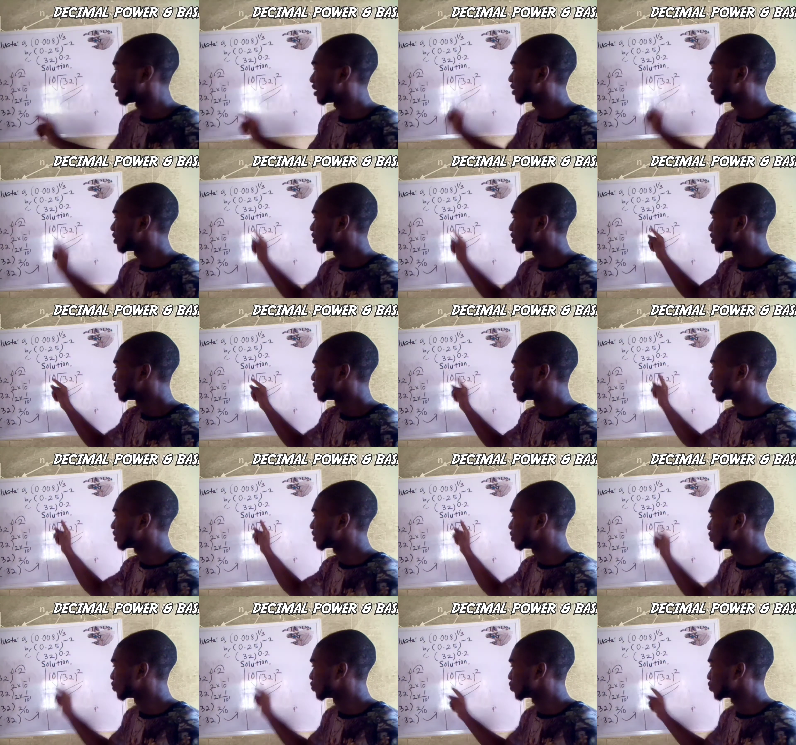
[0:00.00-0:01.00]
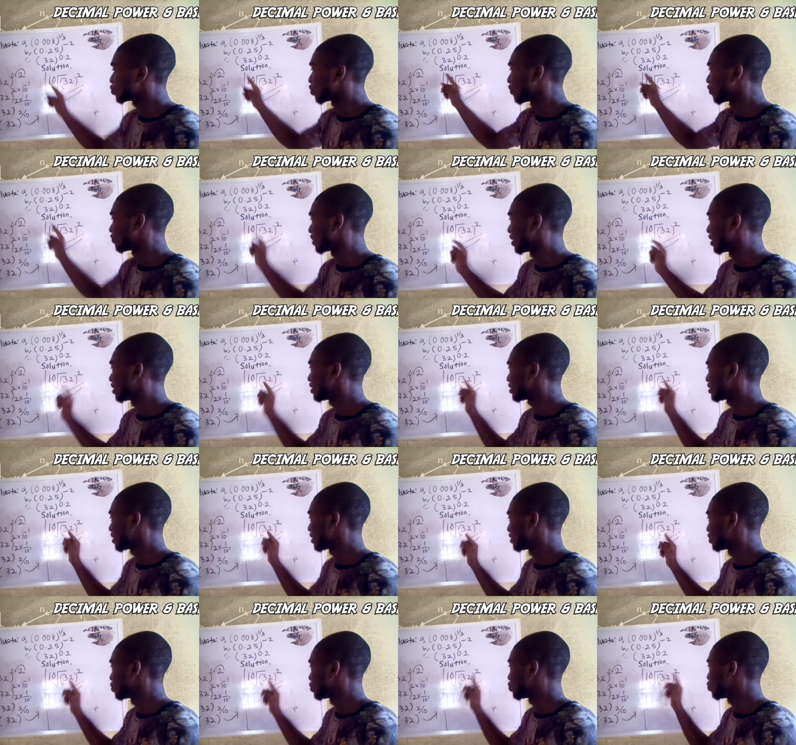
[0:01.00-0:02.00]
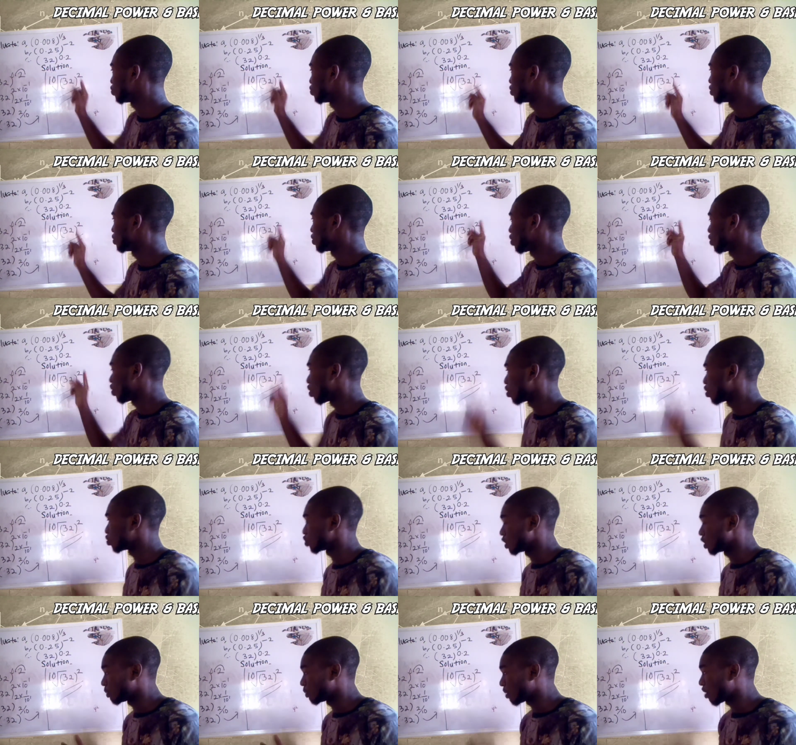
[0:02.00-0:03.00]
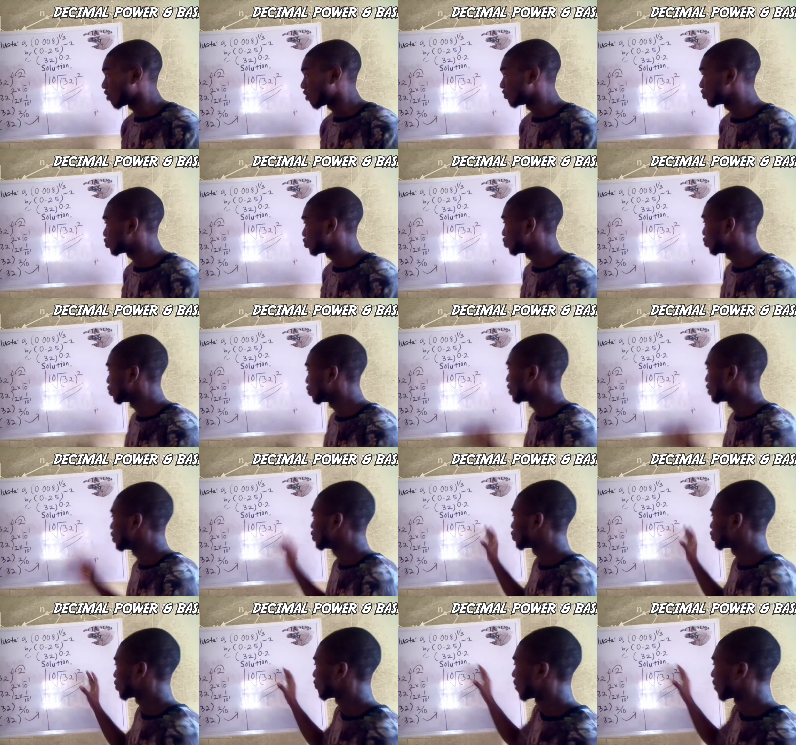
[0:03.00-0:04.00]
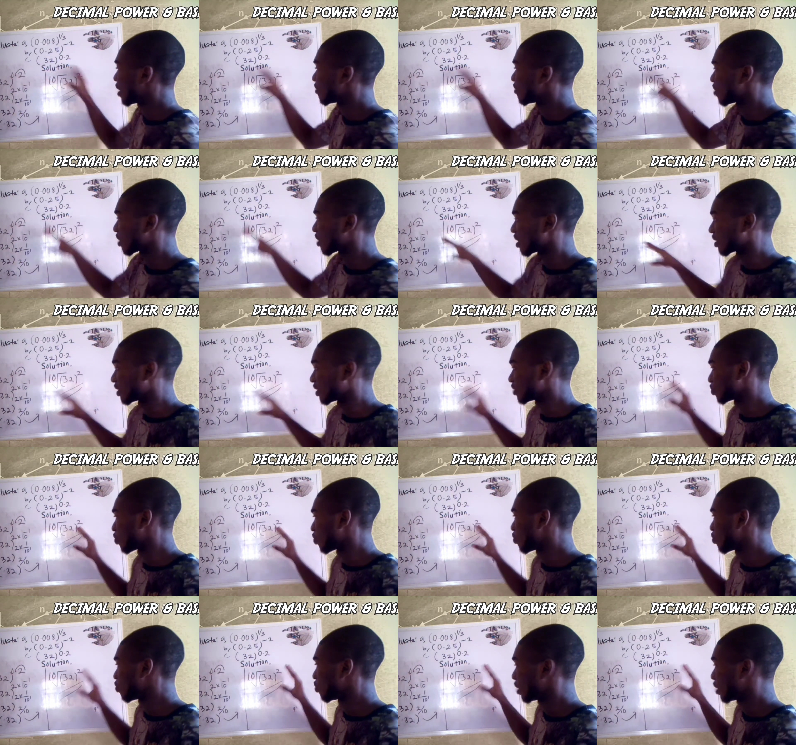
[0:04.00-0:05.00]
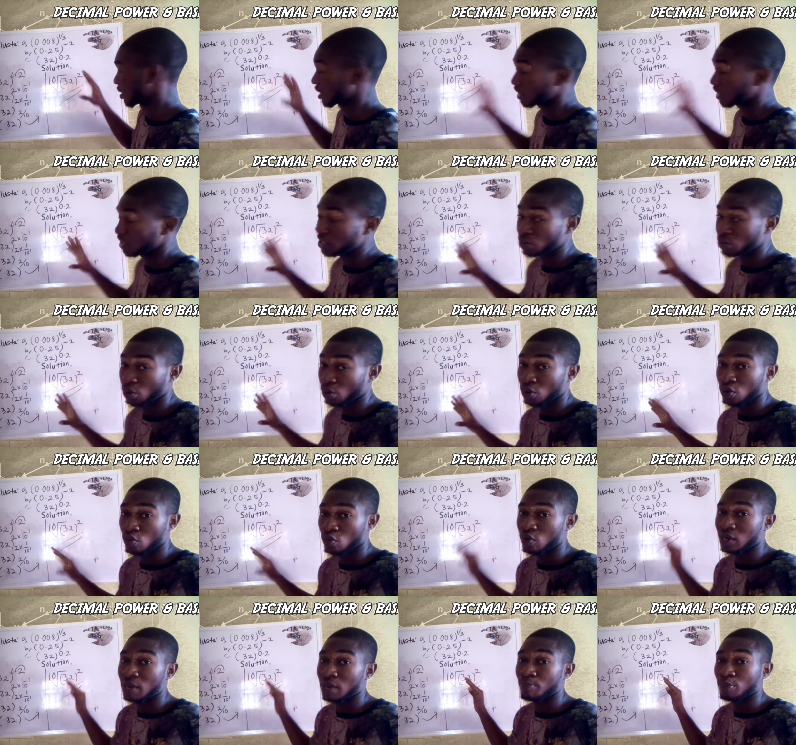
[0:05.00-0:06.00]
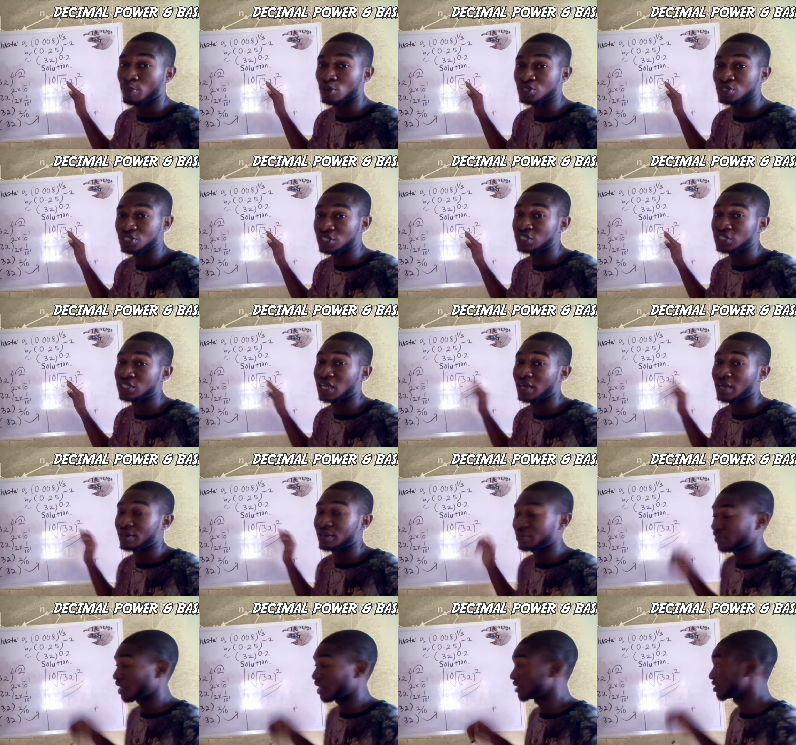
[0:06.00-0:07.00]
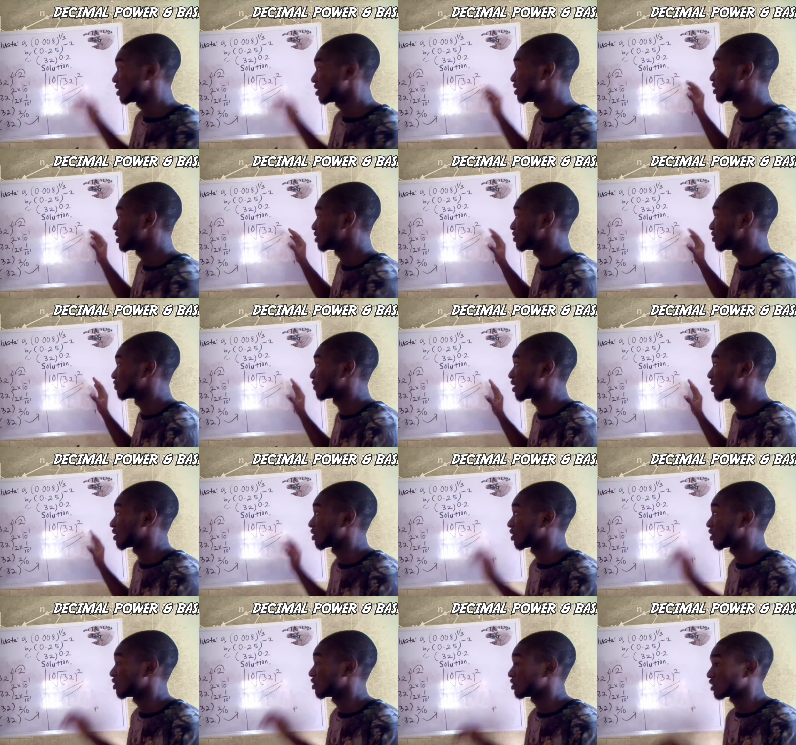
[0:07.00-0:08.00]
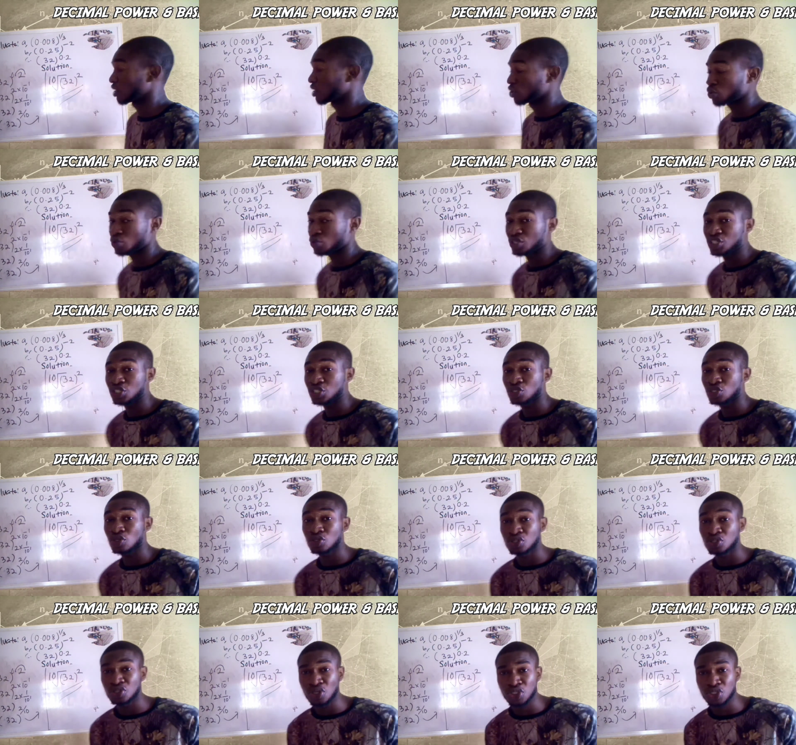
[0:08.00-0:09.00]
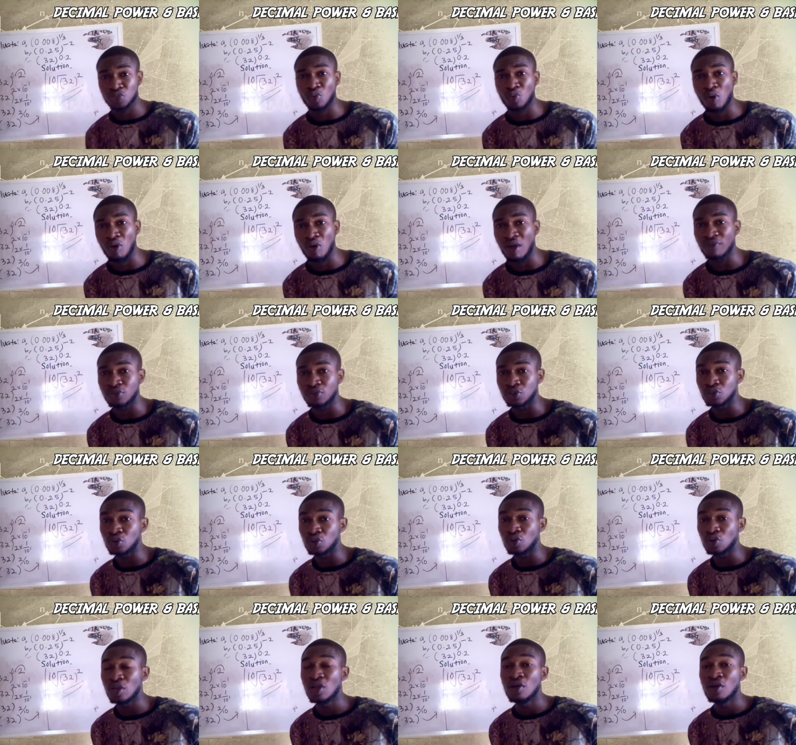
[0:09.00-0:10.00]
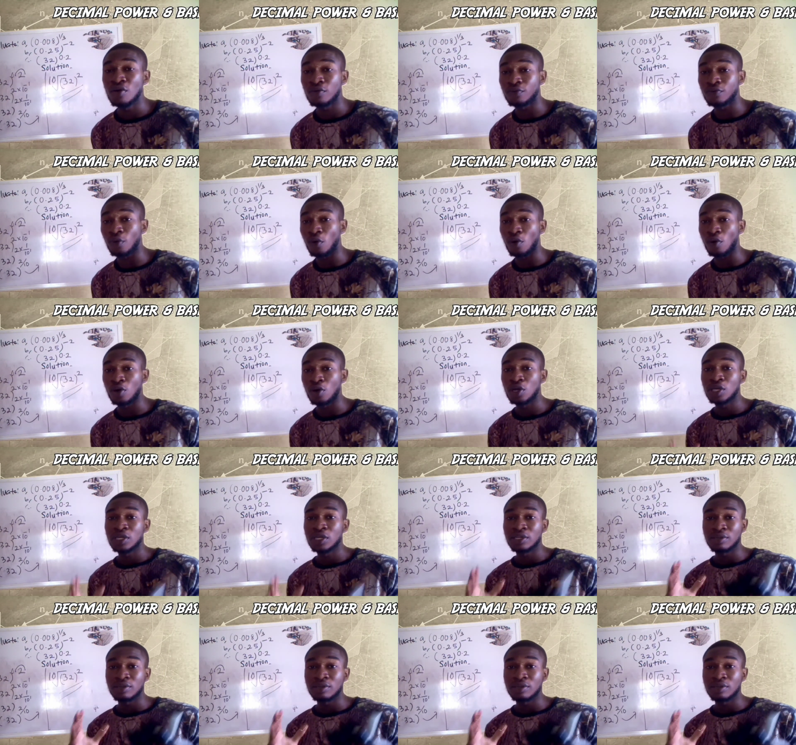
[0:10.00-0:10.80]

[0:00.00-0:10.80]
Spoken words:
10. Take the root of 10, 32, all to the power of 2. So if we have a calculator, we can punch this and write the final answer. So this is just what we have to do for